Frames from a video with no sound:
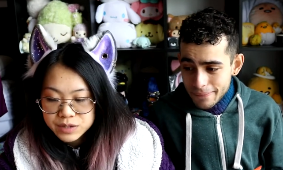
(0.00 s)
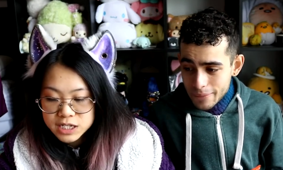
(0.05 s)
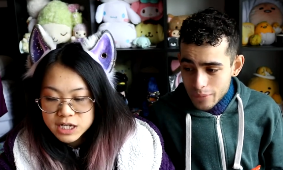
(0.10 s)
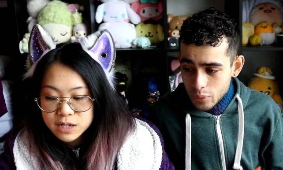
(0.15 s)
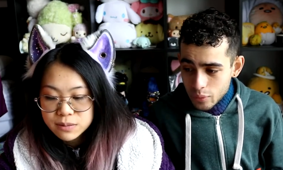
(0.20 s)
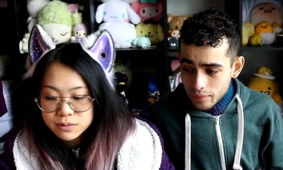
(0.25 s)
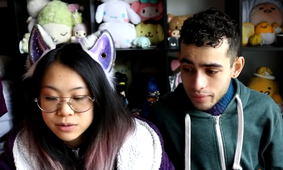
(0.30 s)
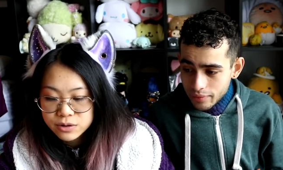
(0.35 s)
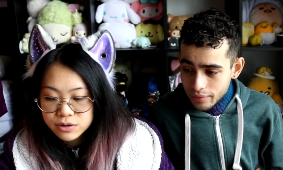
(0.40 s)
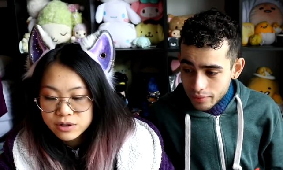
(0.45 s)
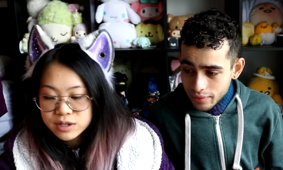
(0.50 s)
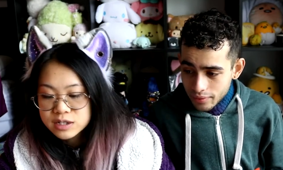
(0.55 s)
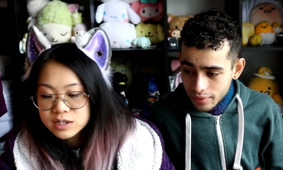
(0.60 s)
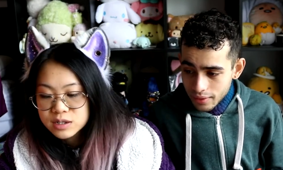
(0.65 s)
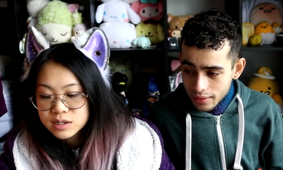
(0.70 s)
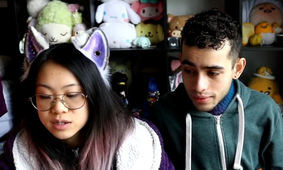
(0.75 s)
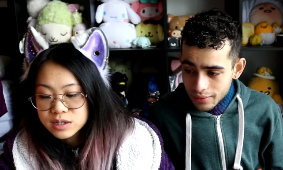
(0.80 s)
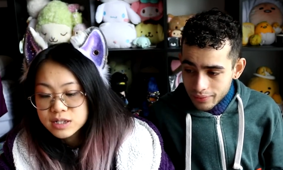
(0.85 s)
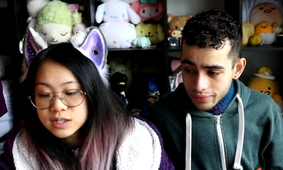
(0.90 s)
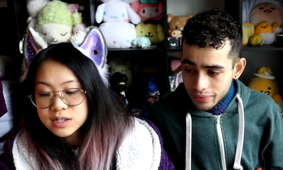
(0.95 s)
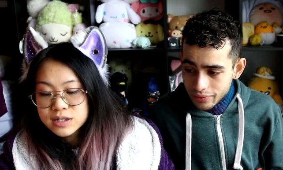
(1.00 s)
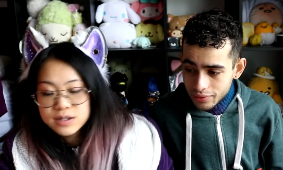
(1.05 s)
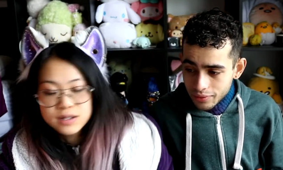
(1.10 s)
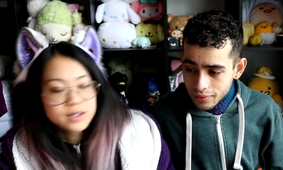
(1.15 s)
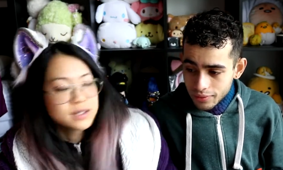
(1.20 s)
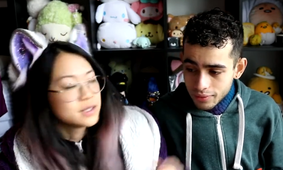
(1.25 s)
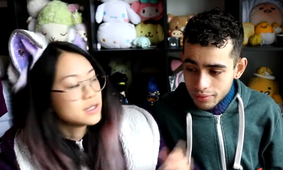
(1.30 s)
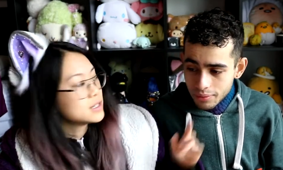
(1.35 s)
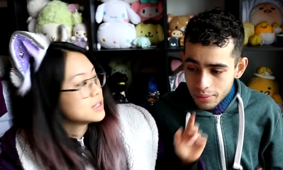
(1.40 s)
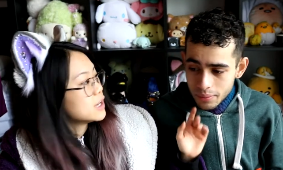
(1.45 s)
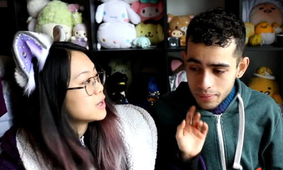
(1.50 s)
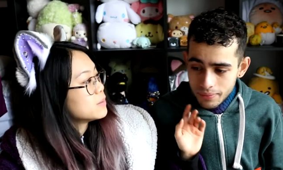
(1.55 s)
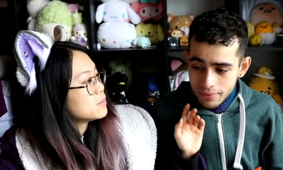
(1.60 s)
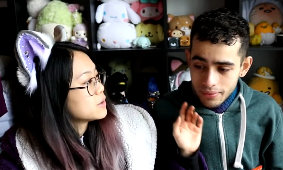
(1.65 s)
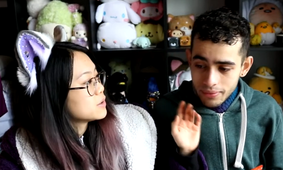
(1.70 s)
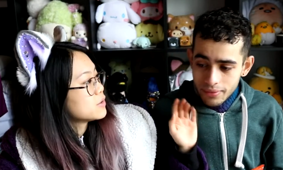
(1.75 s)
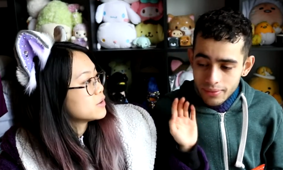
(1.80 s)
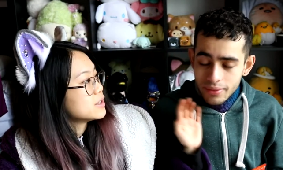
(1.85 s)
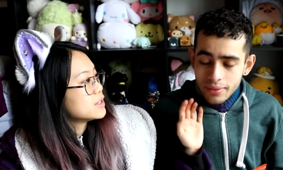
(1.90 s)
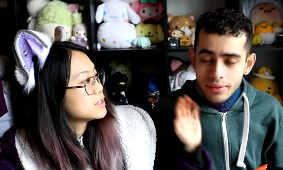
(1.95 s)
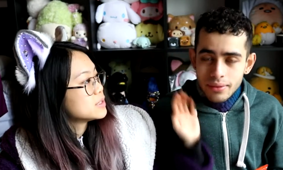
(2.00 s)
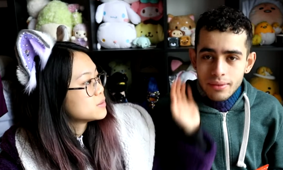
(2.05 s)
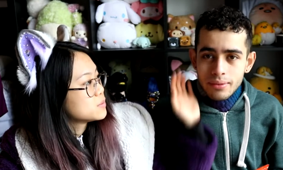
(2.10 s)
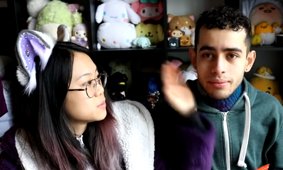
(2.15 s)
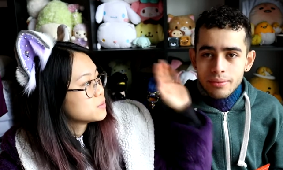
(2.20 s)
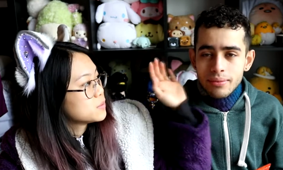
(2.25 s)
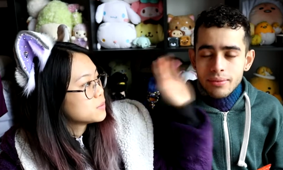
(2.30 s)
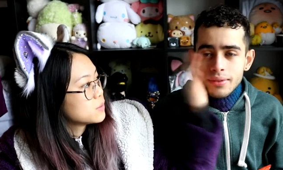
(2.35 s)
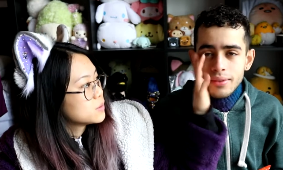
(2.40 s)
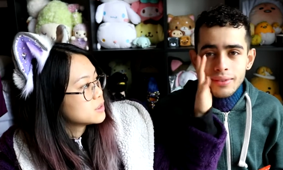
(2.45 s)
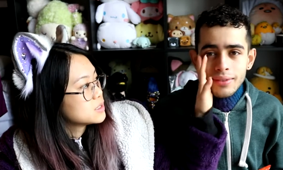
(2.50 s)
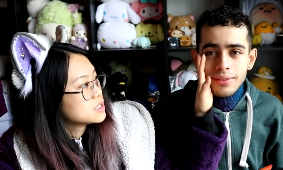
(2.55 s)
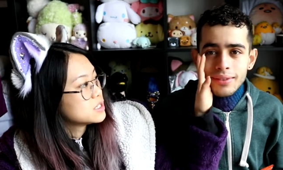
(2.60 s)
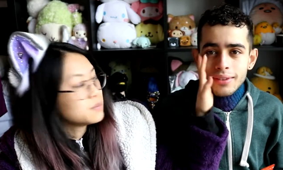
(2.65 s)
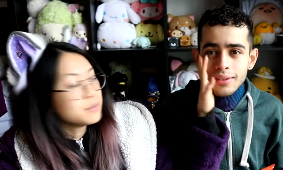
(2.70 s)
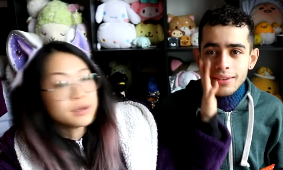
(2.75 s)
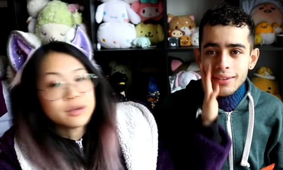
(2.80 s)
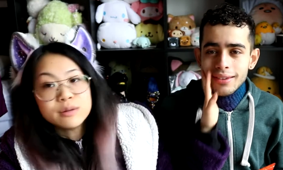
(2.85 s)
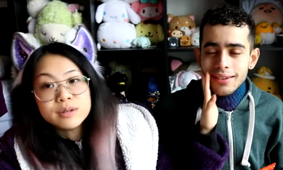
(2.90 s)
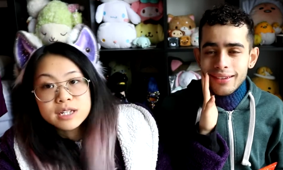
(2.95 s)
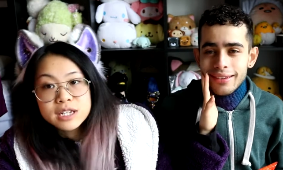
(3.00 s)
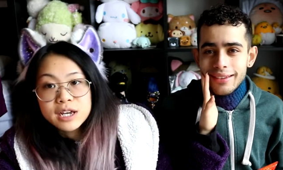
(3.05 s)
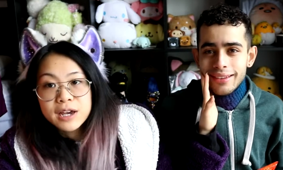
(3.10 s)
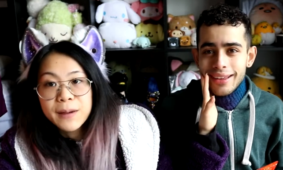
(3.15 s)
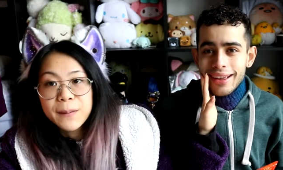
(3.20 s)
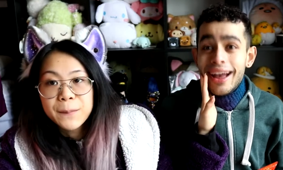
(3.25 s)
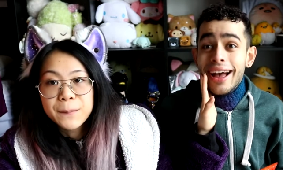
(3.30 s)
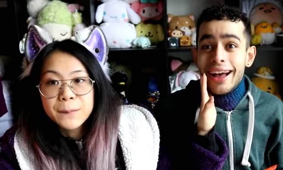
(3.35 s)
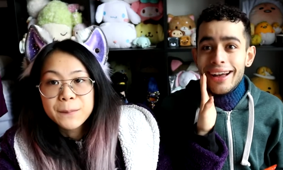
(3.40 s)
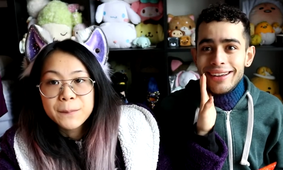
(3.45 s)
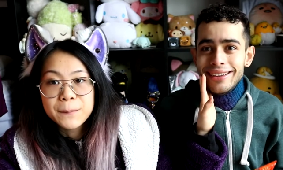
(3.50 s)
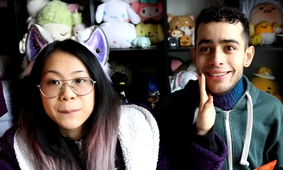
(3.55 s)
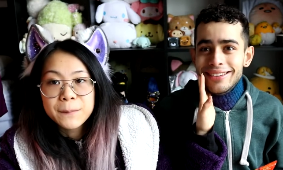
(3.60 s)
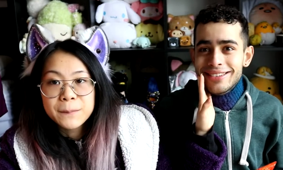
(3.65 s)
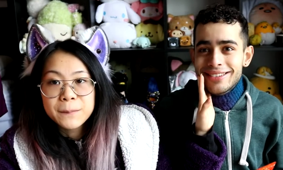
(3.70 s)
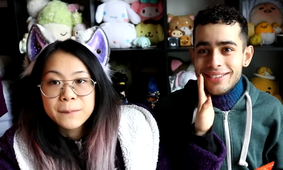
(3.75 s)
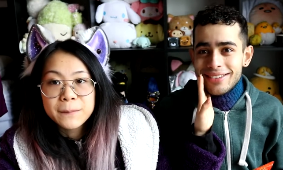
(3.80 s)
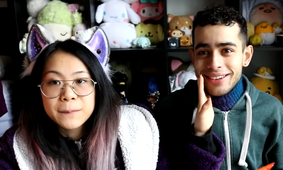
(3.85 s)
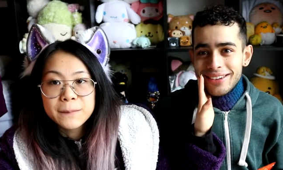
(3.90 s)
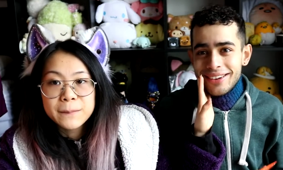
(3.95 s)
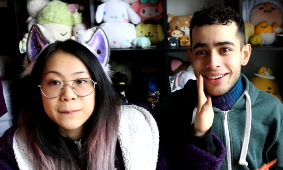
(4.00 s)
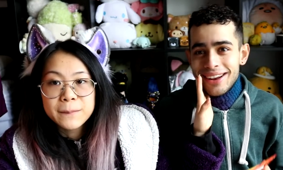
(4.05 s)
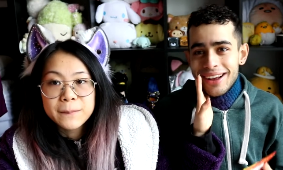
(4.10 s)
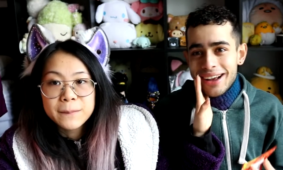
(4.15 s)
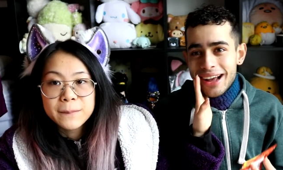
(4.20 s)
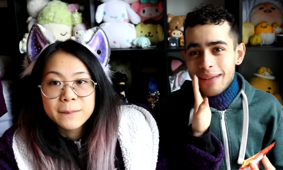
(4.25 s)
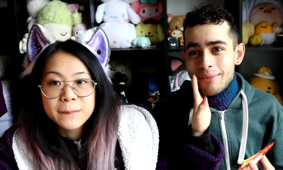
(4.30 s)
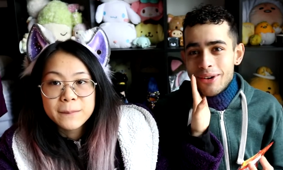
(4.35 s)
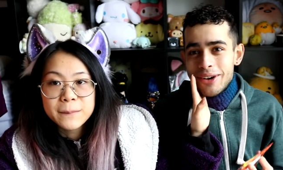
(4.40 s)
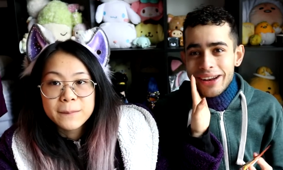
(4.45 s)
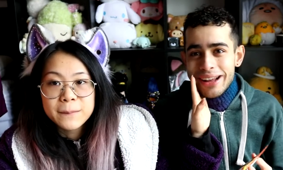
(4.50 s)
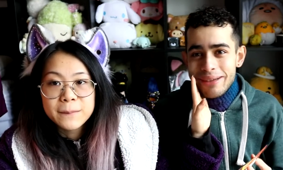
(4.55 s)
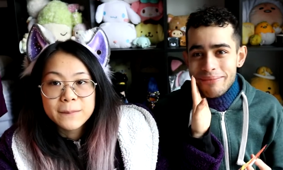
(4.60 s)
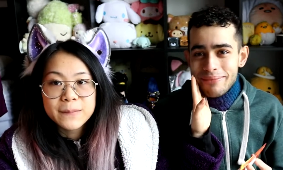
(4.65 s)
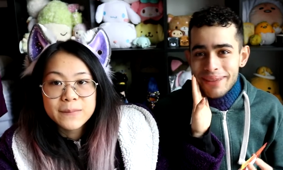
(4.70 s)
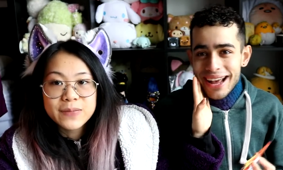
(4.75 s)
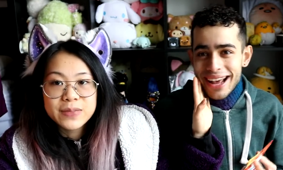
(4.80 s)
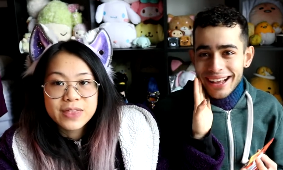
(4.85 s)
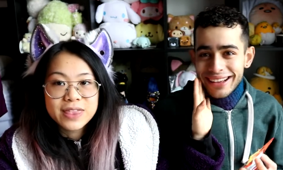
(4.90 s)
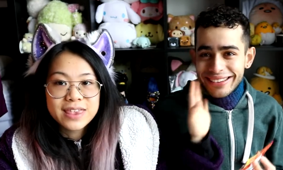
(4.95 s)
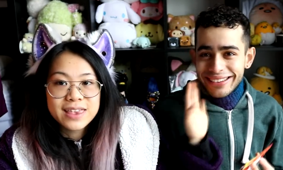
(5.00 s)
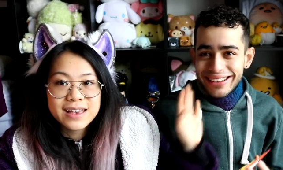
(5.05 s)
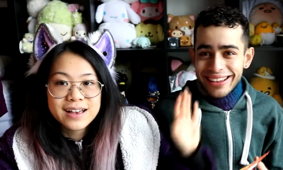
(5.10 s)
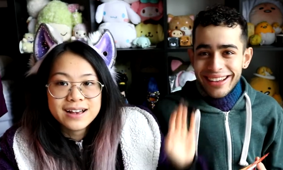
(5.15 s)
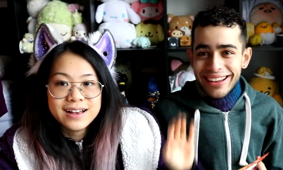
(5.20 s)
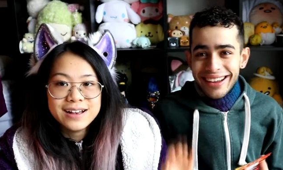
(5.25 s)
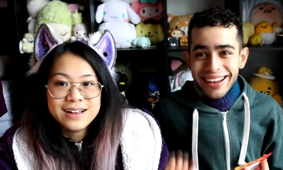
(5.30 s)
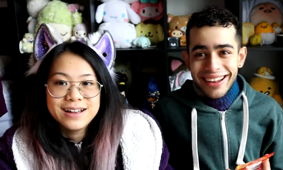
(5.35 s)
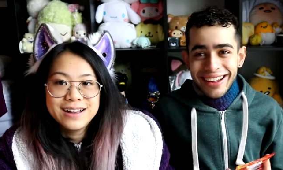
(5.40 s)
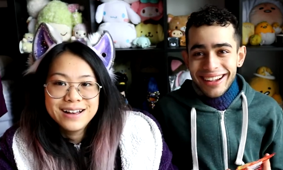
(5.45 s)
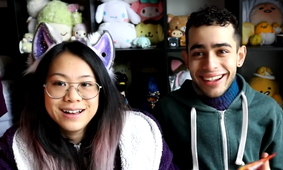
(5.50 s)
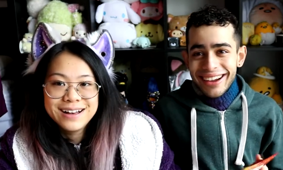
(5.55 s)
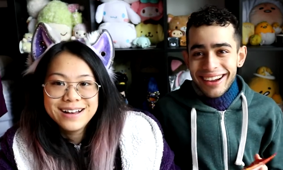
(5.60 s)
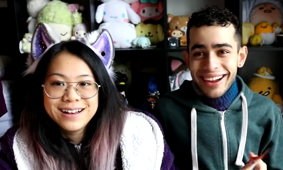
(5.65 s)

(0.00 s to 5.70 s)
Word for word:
Speaker 1: to help increase one's beauty.
Speaker 2: Good luck, I'm already at max.
Speaker 1: It